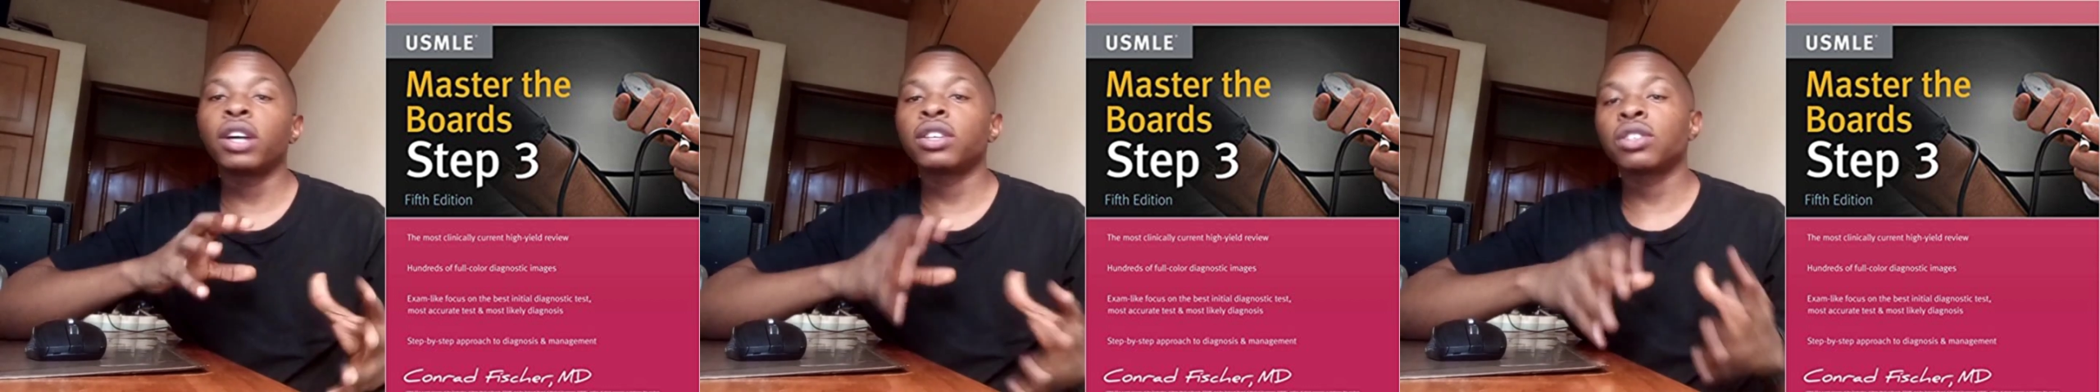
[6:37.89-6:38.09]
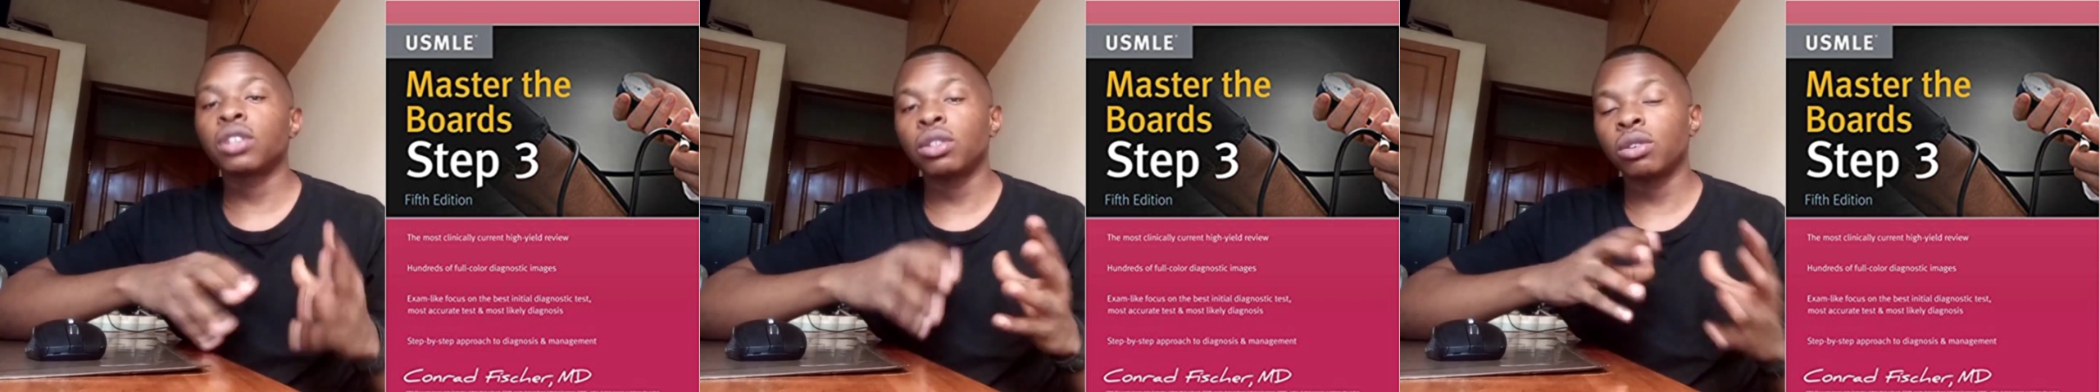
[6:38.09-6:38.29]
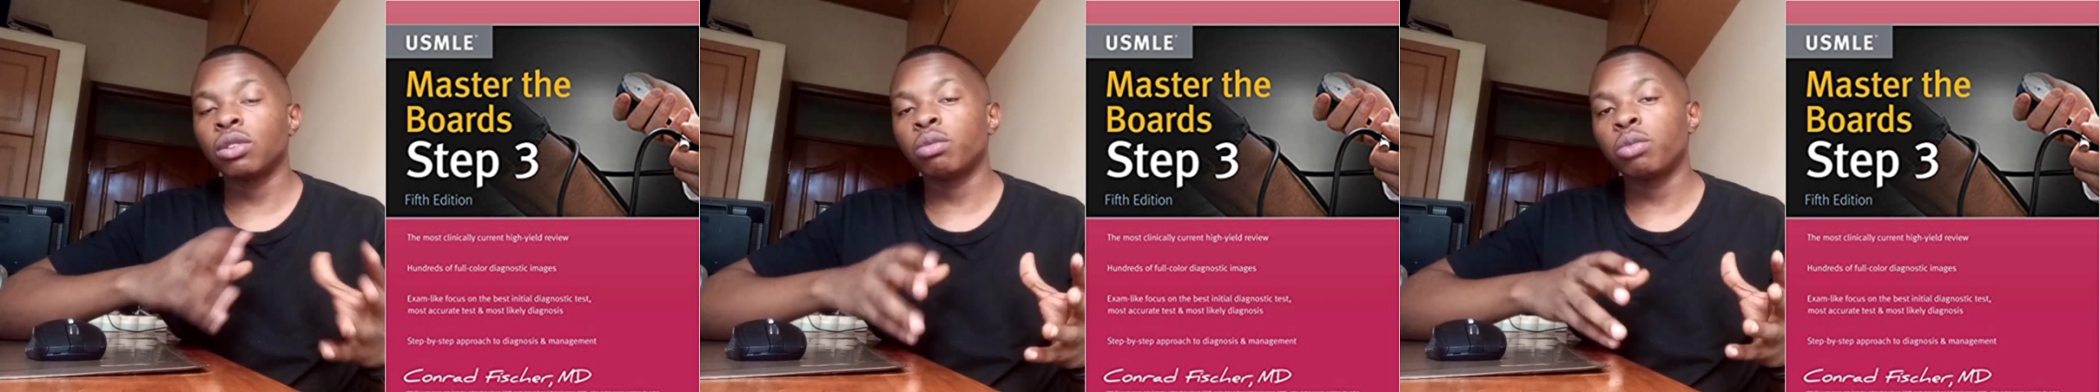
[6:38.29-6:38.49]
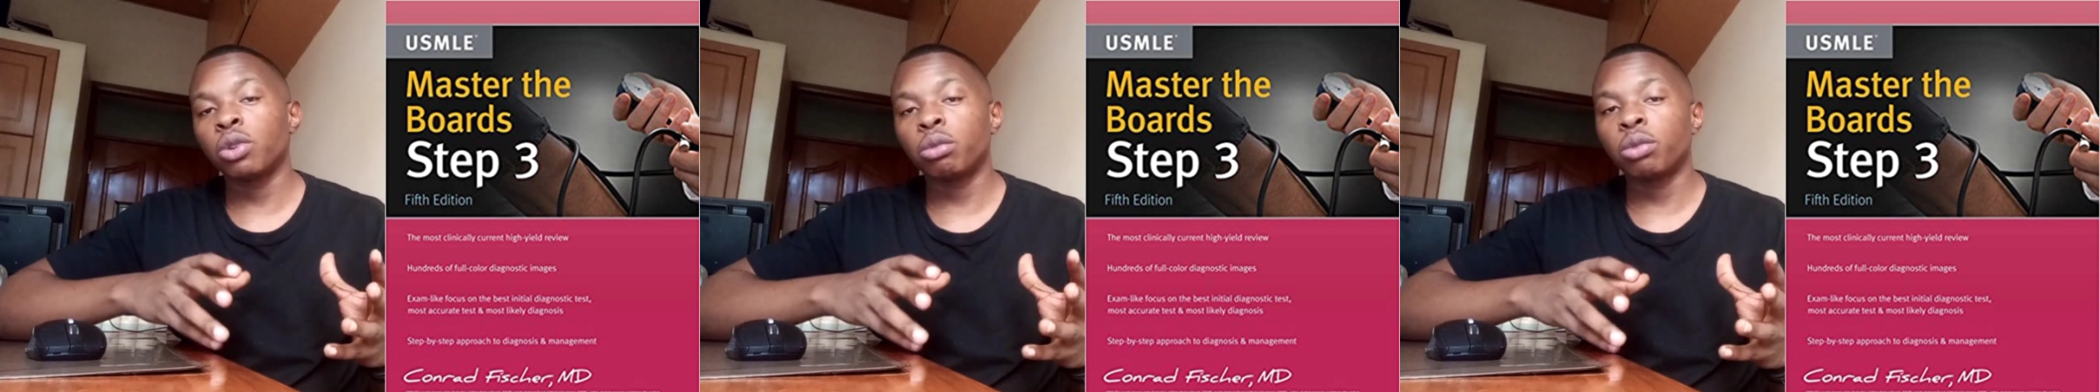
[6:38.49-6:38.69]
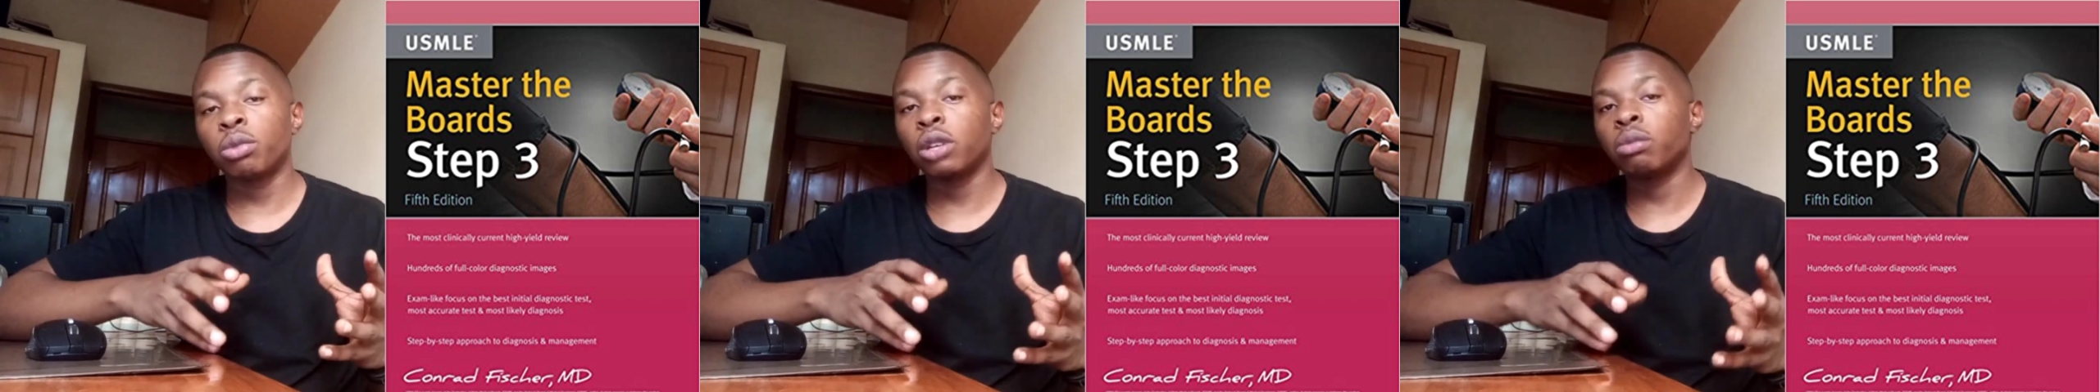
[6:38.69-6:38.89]
answer those
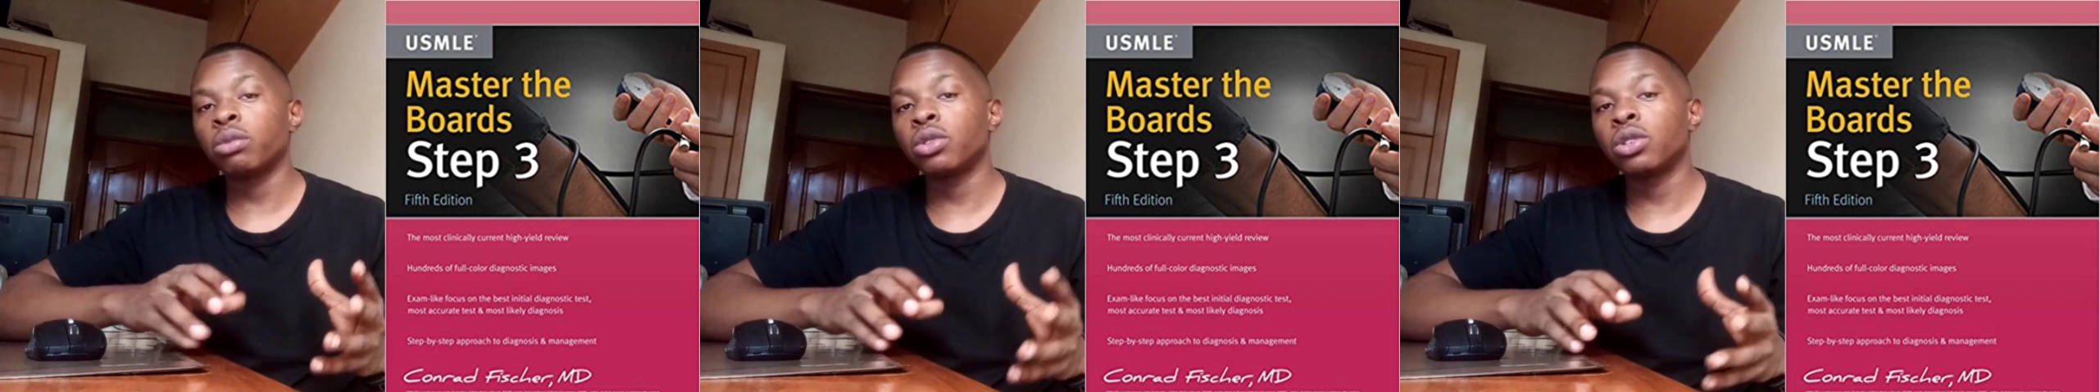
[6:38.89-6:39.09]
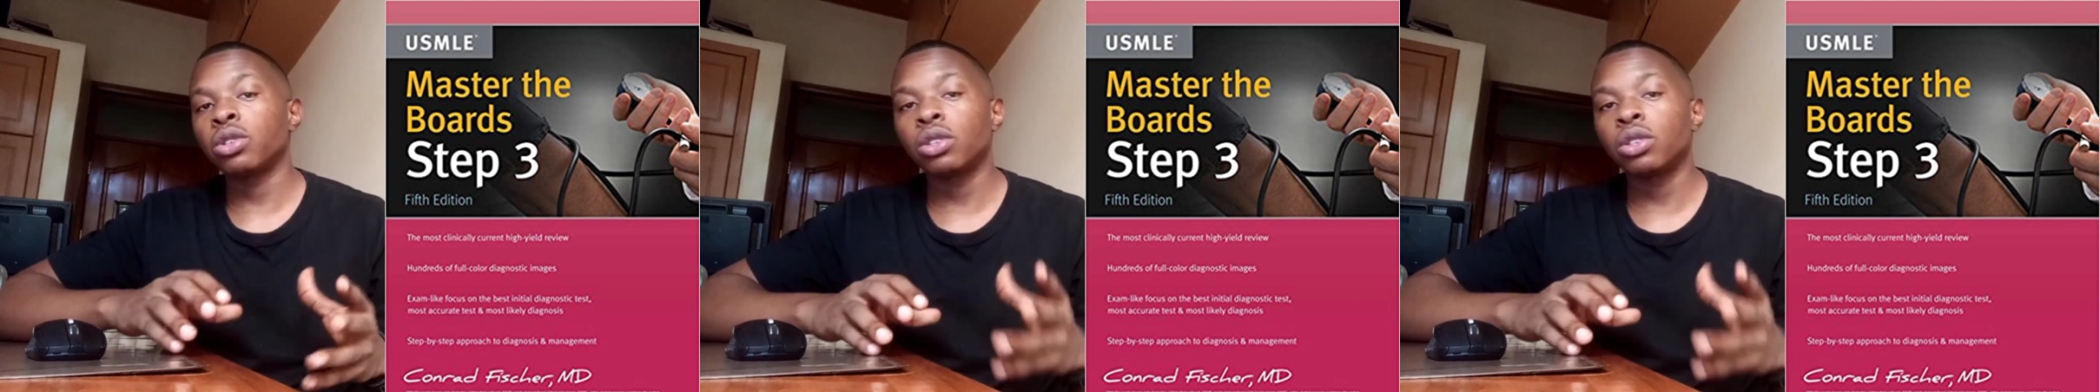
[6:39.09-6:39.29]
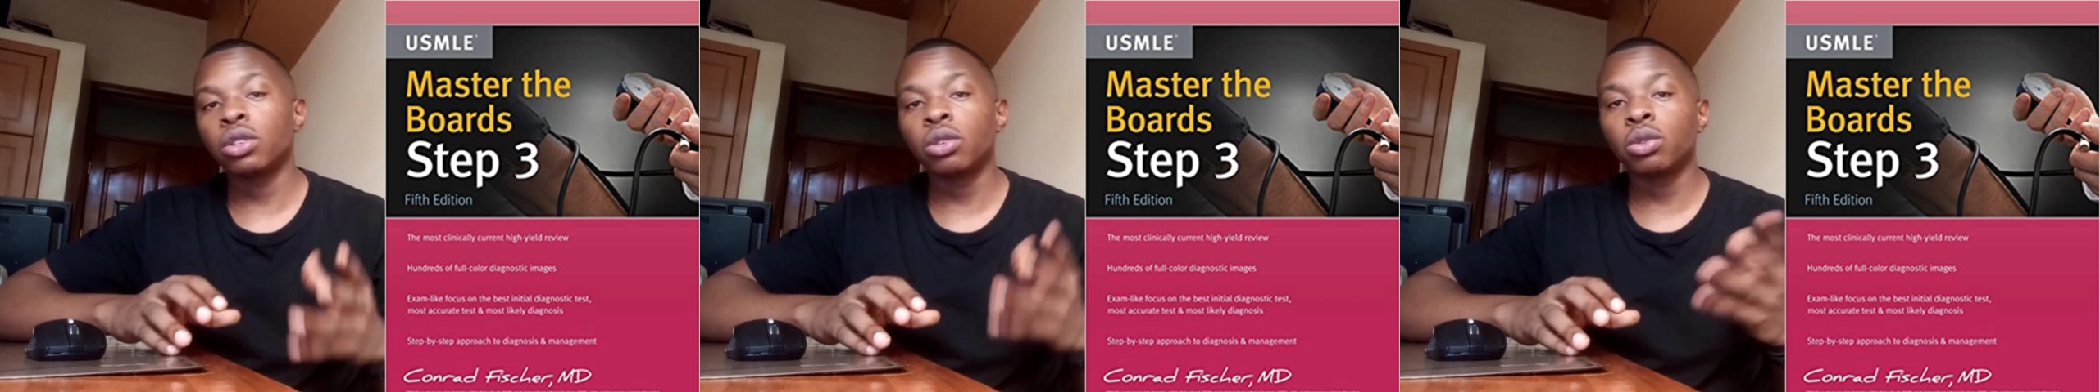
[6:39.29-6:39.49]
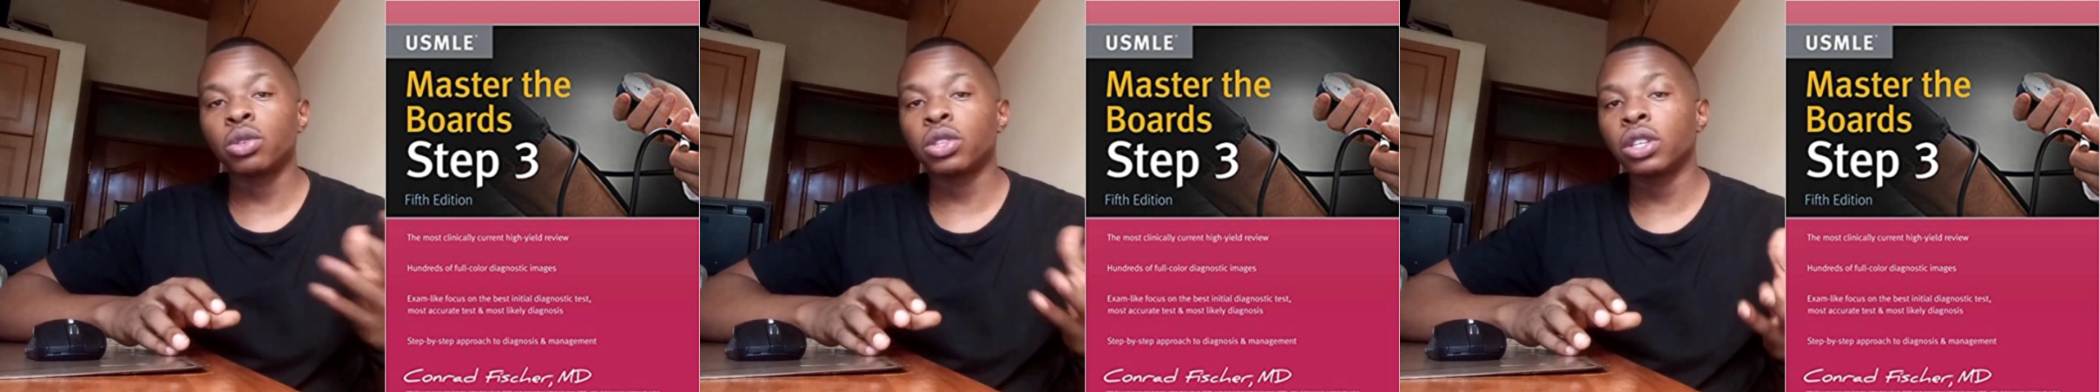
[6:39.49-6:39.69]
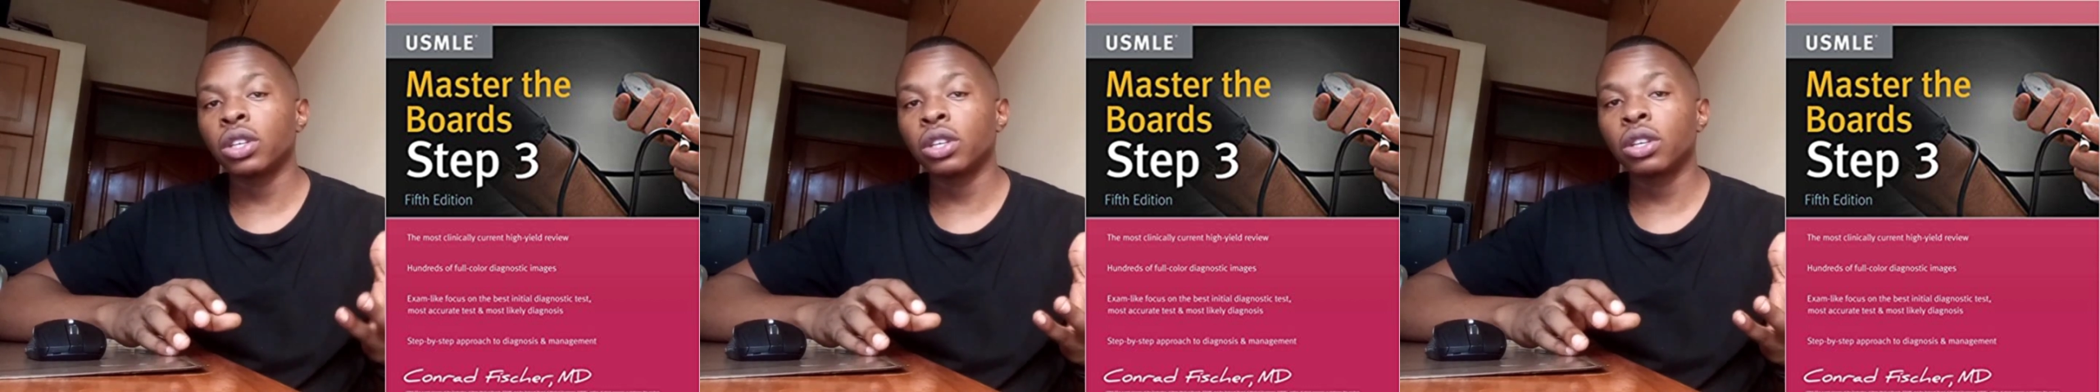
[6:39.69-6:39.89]
problems
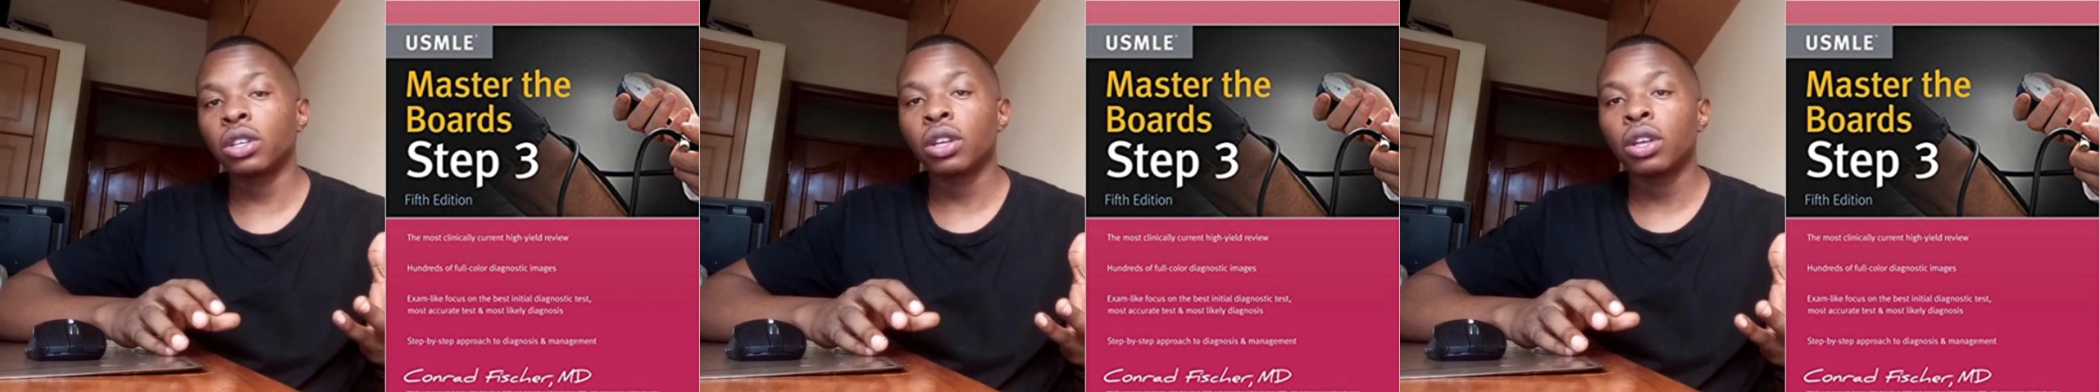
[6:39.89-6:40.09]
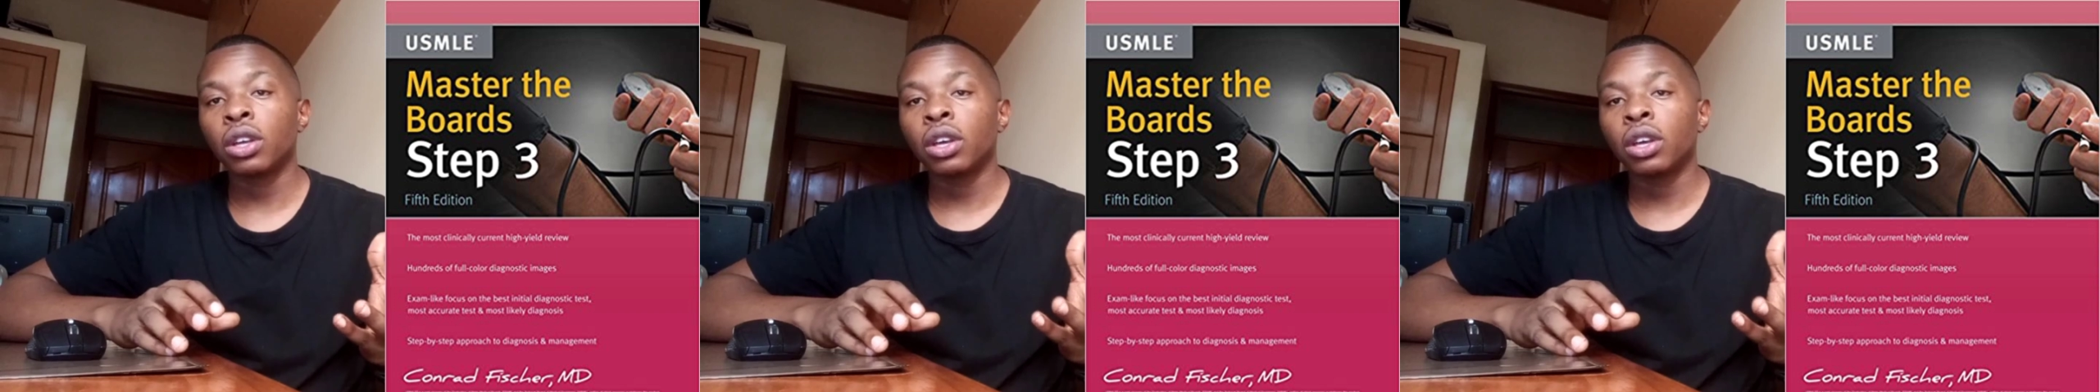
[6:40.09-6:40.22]
using